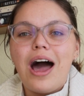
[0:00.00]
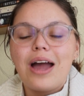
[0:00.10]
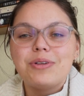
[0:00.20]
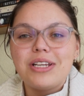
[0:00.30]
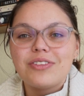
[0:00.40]

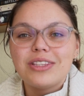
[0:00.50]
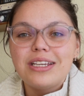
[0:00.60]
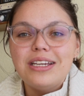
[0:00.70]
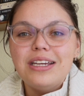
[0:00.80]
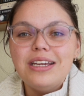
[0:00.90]
I would
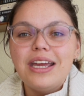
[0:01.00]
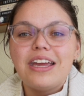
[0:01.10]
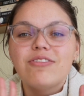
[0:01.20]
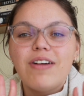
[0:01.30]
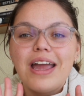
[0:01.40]
definitely,
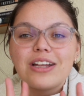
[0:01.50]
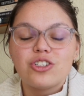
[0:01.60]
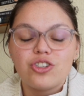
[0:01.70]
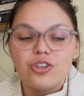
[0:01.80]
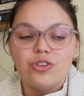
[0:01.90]
if I had
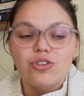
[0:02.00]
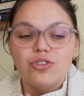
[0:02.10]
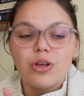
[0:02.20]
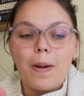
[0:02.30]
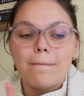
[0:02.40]
to
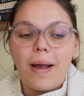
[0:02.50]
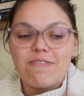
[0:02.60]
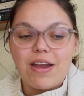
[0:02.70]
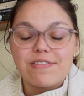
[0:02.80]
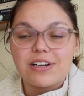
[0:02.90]
choose my
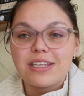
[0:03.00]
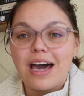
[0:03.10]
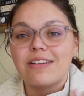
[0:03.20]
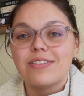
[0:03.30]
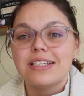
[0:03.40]
favorites
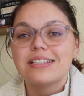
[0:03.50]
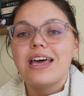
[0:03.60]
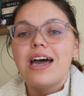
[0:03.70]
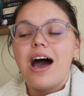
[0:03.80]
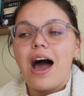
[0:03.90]
out of this,
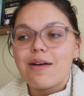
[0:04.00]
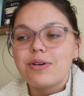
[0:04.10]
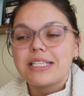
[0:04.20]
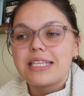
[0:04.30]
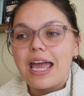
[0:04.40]
I
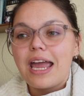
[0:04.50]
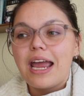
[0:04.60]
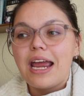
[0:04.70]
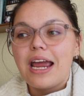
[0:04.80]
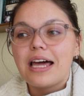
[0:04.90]
would
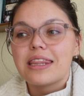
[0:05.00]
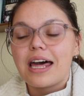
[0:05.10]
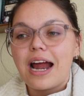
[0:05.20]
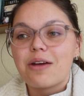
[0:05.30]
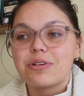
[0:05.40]
say
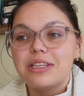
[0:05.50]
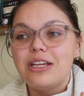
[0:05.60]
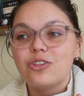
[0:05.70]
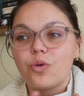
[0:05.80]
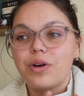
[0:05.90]
that I really
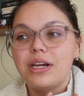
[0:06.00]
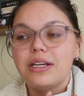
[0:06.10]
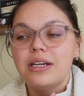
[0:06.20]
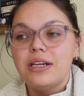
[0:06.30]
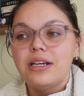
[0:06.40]

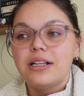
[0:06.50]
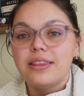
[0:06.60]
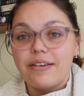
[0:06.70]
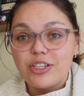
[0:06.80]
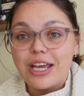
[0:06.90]
enjoyed
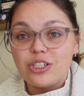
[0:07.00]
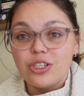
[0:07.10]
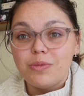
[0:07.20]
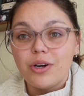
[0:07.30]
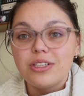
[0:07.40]
Love to Hate You
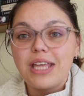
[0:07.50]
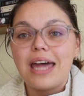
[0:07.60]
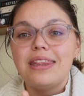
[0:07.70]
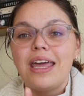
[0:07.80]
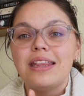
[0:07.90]
the most,
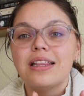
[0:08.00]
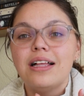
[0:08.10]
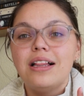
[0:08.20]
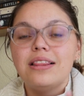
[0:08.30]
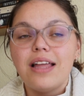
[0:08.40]
and then
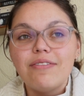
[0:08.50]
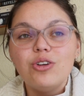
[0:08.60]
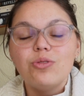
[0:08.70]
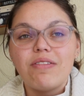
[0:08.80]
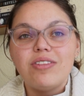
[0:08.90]
Love
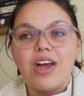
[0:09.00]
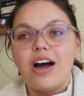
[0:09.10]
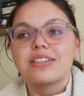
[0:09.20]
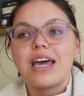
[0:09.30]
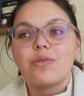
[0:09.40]
You, Love You
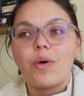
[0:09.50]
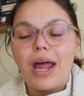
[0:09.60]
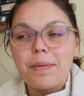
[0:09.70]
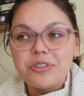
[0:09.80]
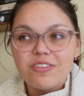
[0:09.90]
Not, and What
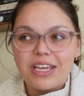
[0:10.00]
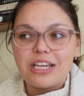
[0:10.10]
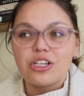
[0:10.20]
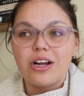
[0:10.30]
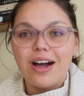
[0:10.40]
Happens on
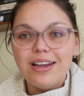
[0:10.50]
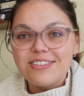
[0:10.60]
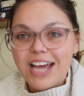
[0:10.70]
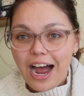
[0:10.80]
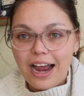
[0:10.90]
Vacation are kind of
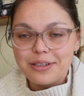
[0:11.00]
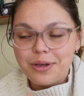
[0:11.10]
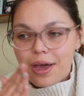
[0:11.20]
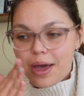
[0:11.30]
tied.